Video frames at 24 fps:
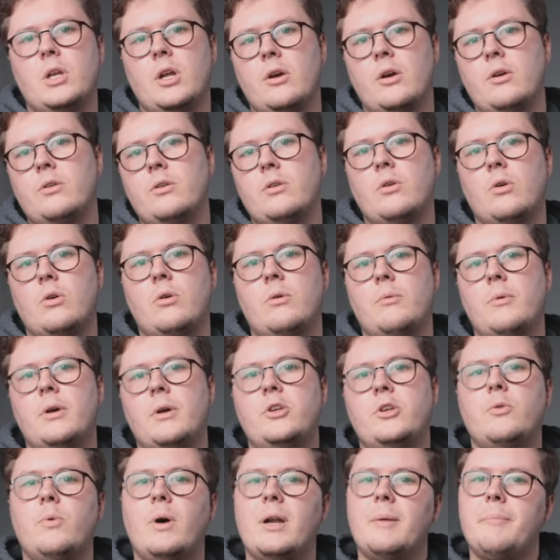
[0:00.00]

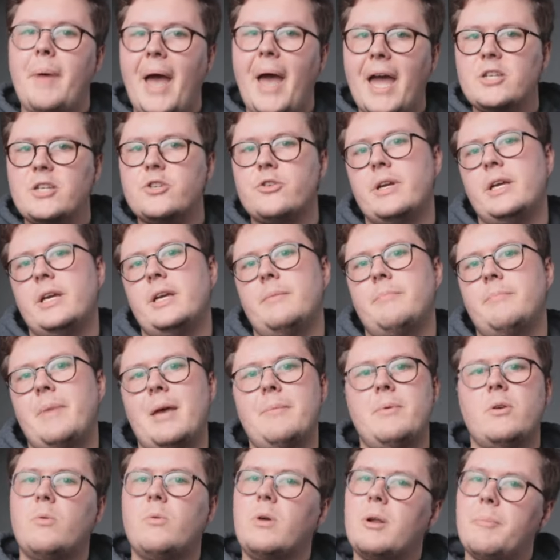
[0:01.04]
want a battery,
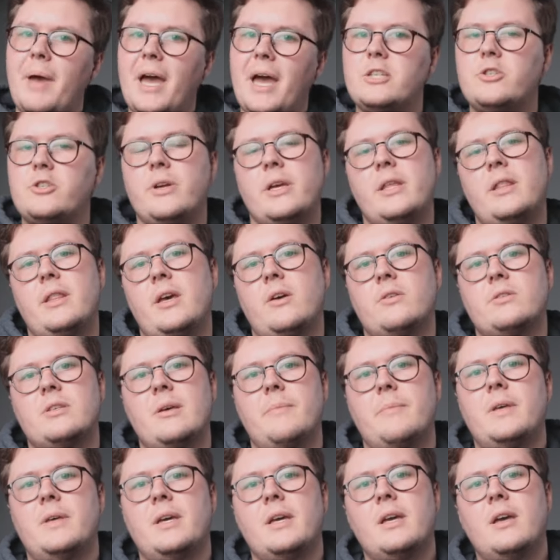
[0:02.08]
maybe you want a battery in there or
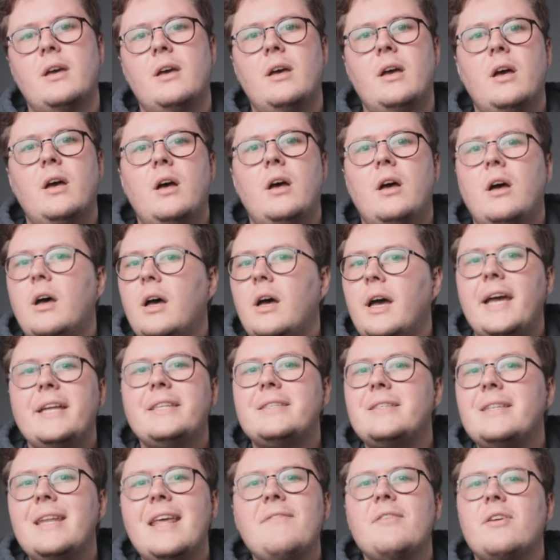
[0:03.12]
something.
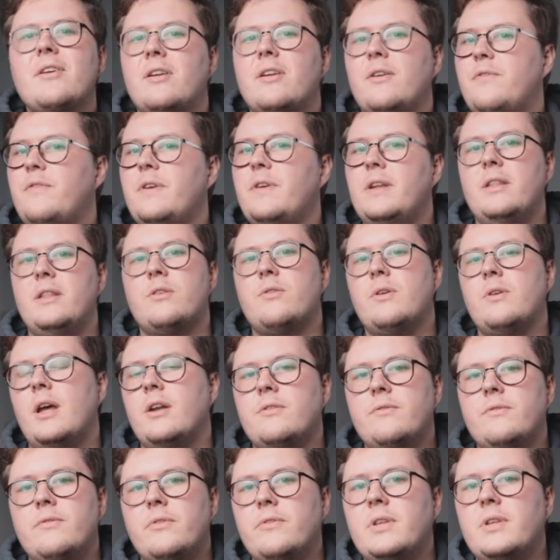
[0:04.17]
It's never going to fit in
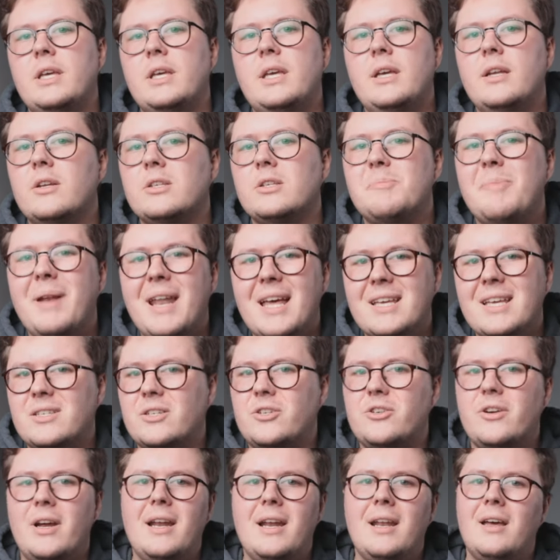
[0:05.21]
350 kilos plus a
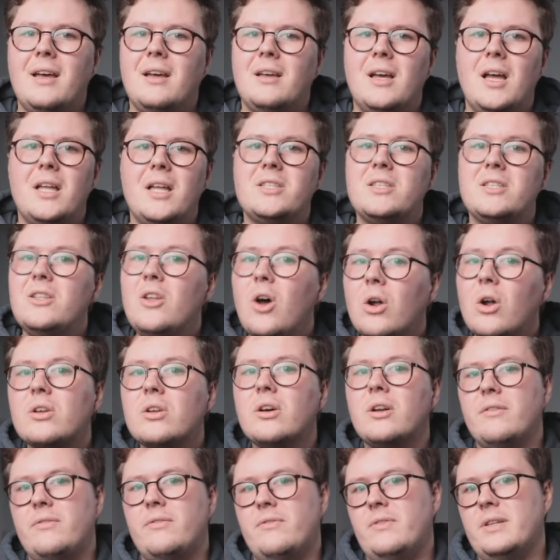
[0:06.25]
trailer. It's not
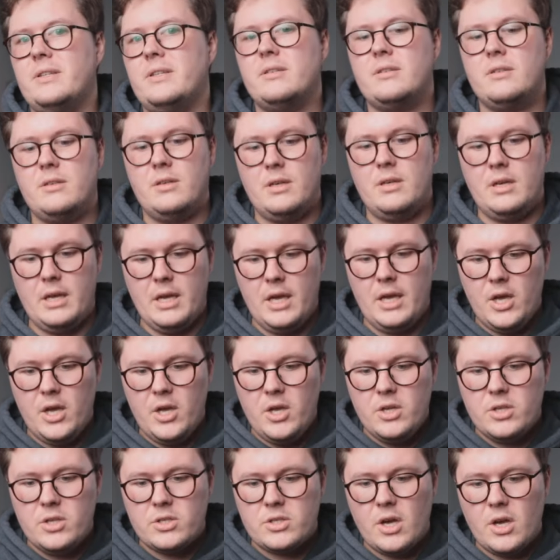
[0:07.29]
going to fit.
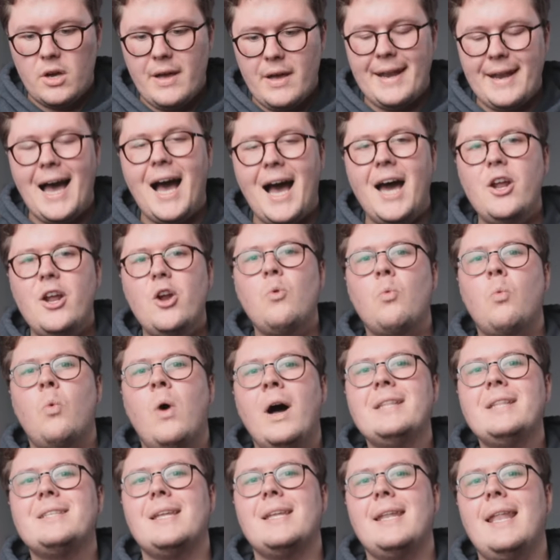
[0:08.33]
So, and I don't
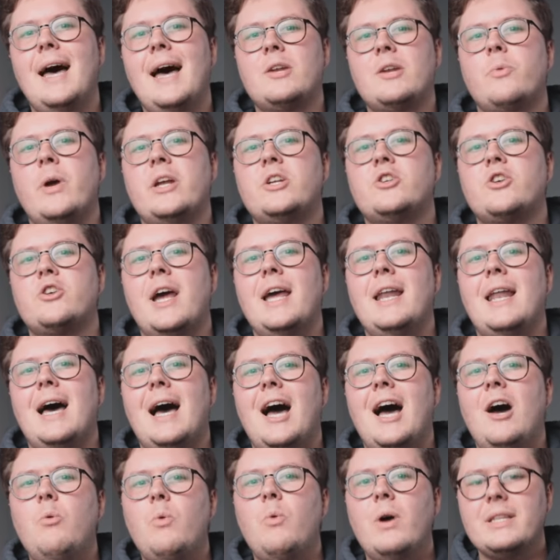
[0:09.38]
want a lightweight trailer.
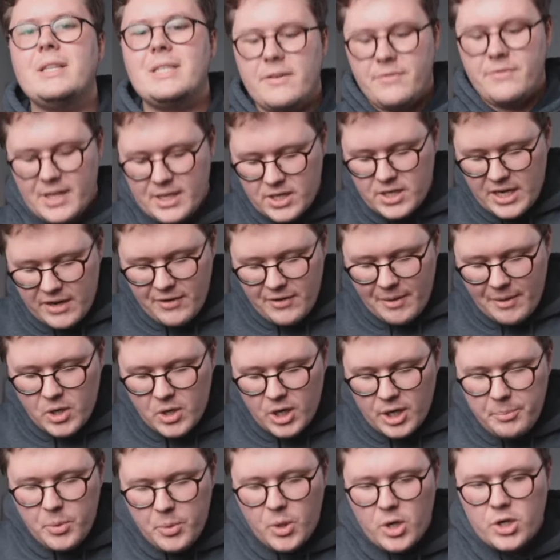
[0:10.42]
I want, if I'm
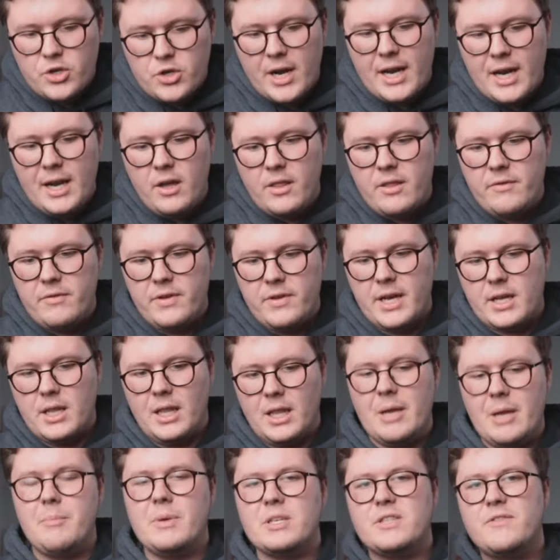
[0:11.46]
going to put a trailer on the vehicle,
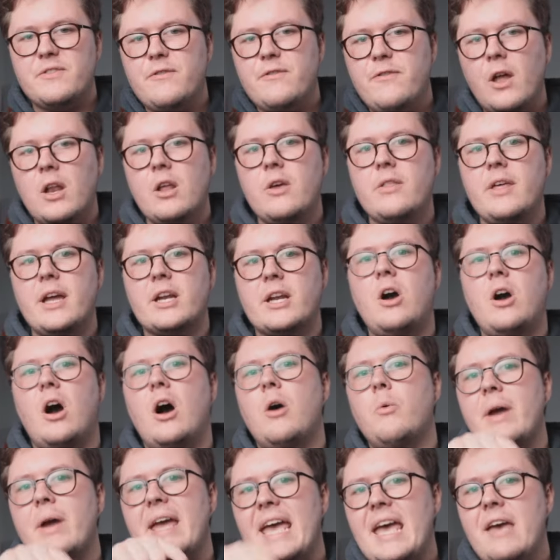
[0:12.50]
it must follow that car
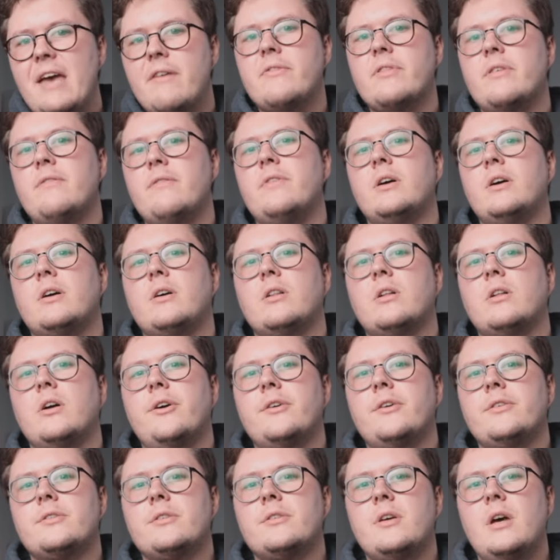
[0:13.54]
wherever the vehicle
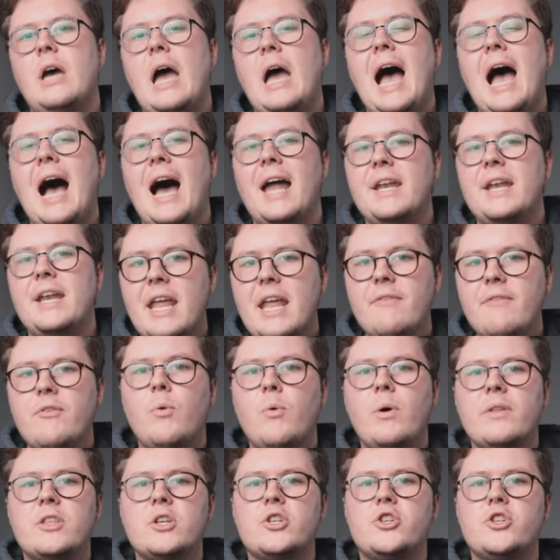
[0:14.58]
goes. I never
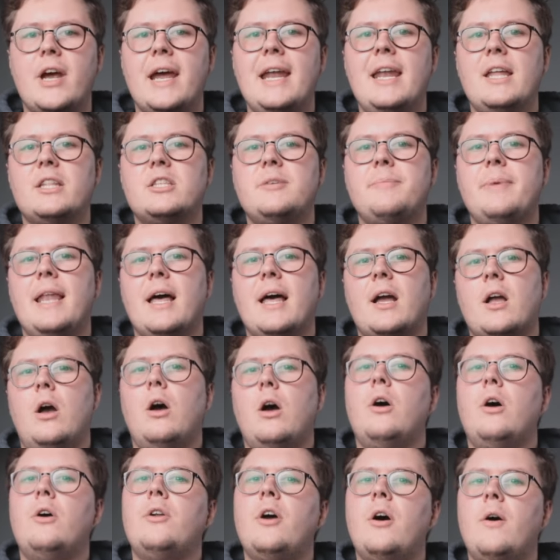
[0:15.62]
want the trailer to be like,
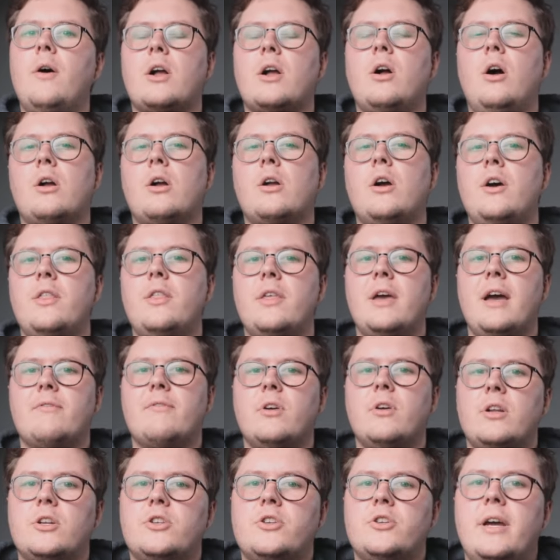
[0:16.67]
oh no, I can't go there, I've
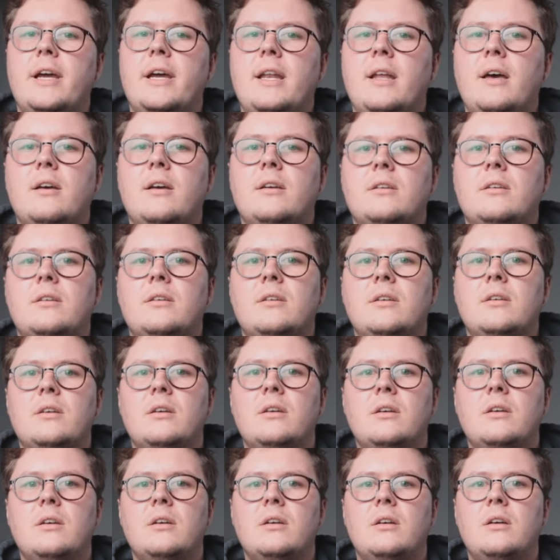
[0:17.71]
got a trailer.
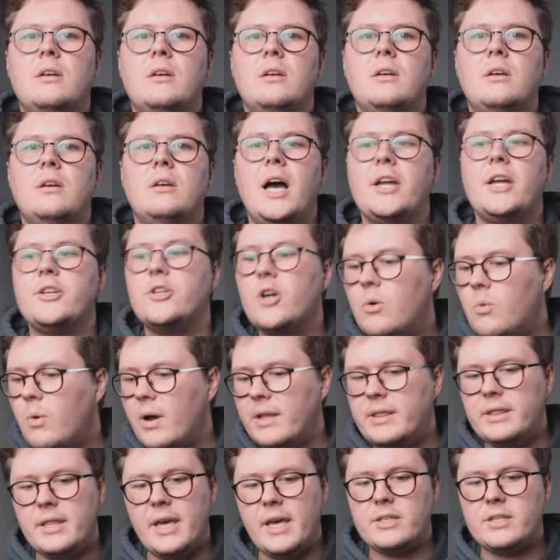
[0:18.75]
I don't
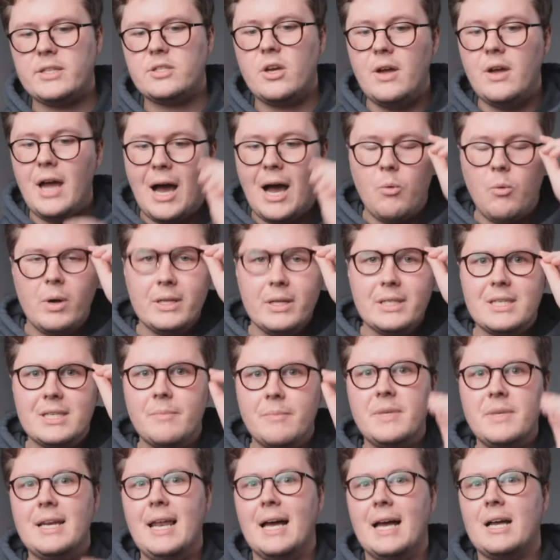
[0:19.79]
want that. So I want
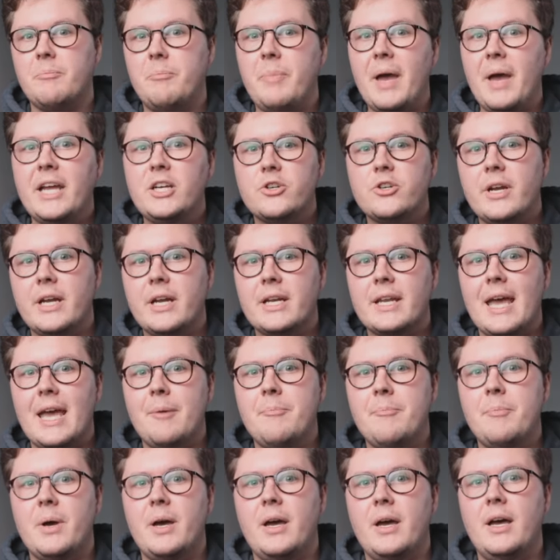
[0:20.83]
something like a Patriot
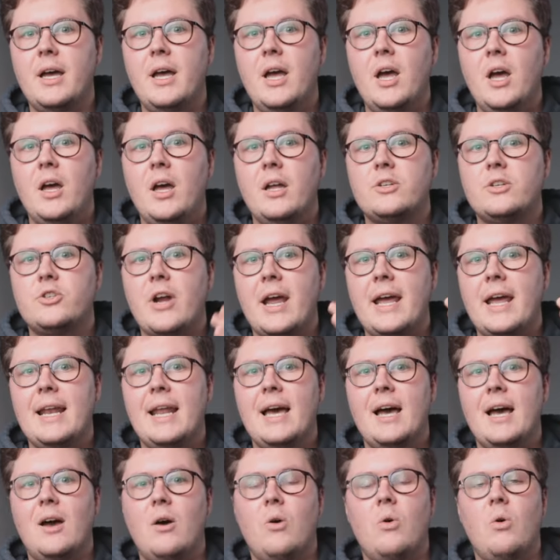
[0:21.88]
camper
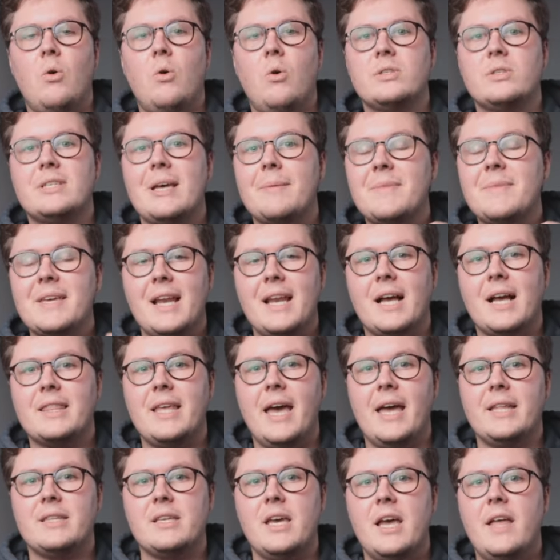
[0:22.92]
trailer or something like
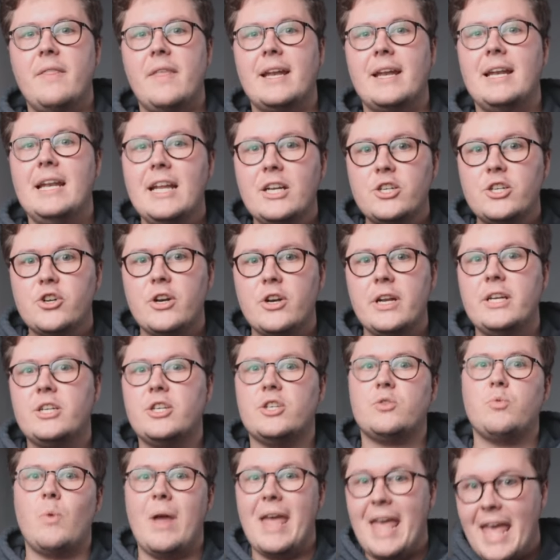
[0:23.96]
that, that literally
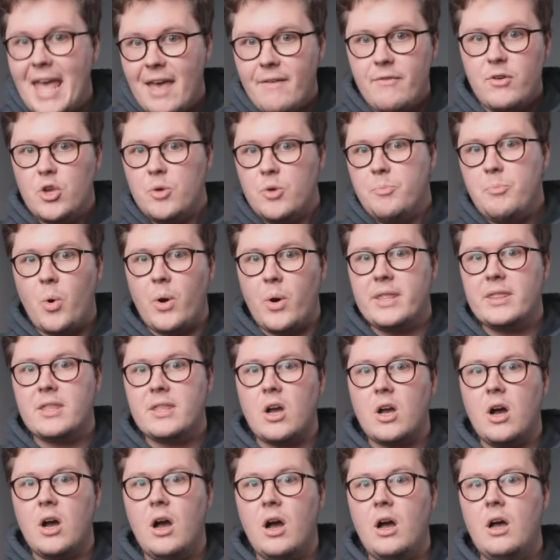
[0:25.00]
just wherever you point the
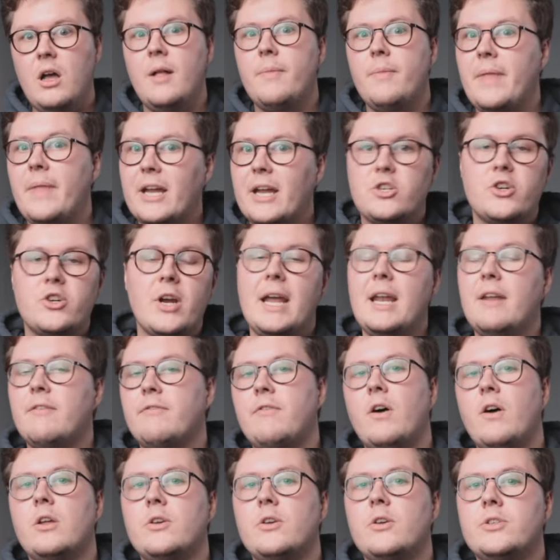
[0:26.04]
car, that trailer
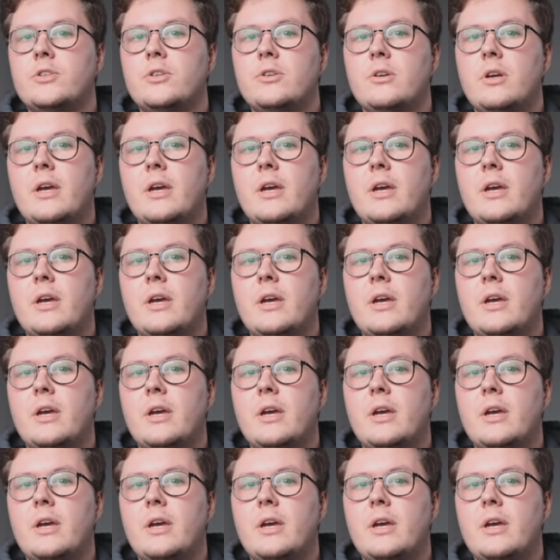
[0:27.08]
follows you.